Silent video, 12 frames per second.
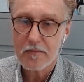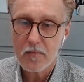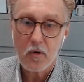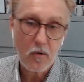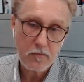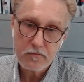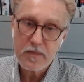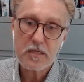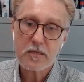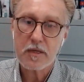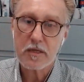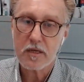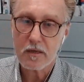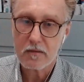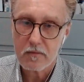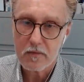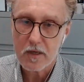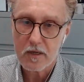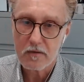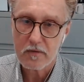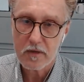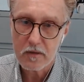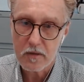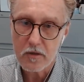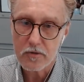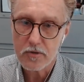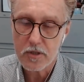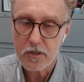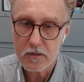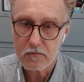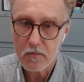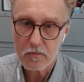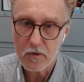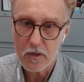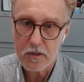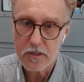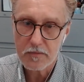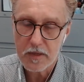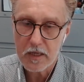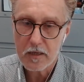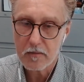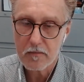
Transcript: or disability kind of inclusion, more broadly speaking.